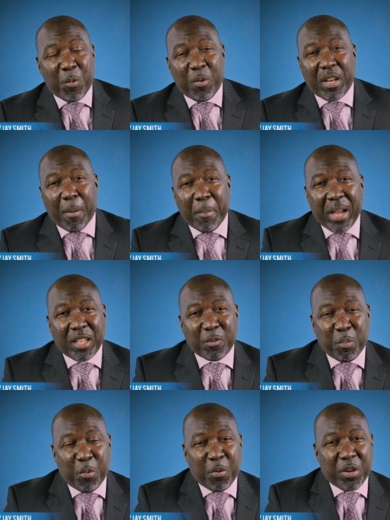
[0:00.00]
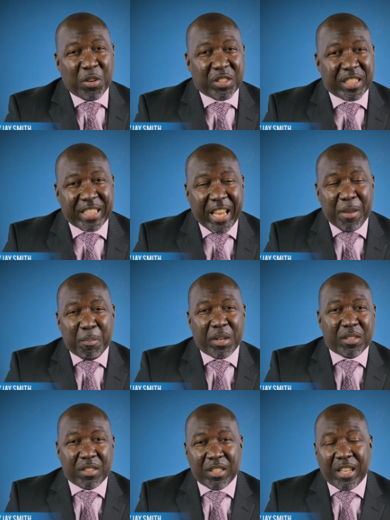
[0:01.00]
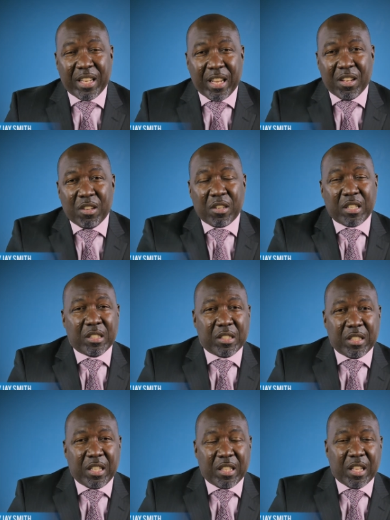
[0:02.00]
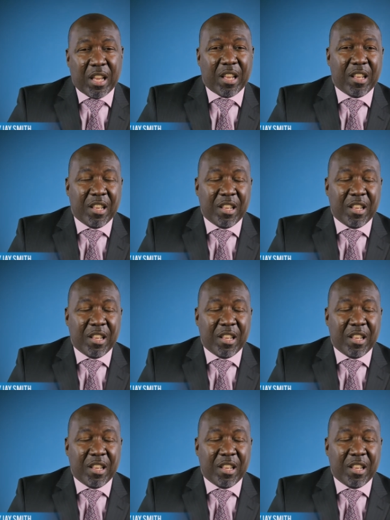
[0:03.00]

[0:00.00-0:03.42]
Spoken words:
When the banks pull your statements and they look and see that